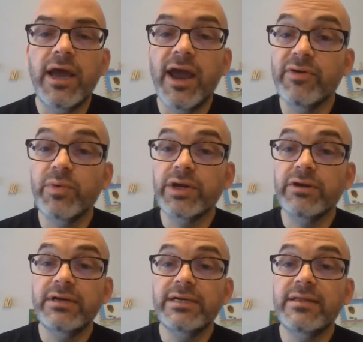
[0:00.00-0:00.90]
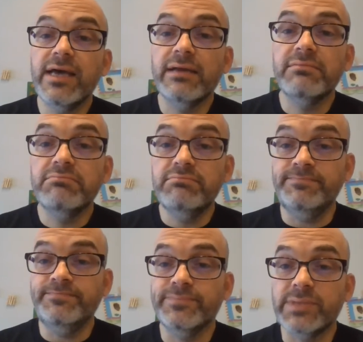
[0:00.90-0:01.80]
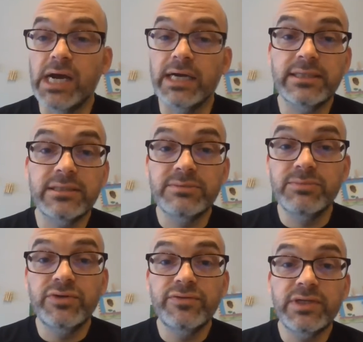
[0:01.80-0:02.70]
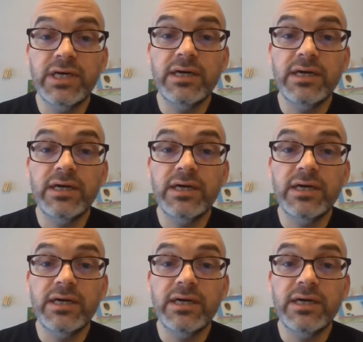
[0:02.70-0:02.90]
Everyone agreed that continents moved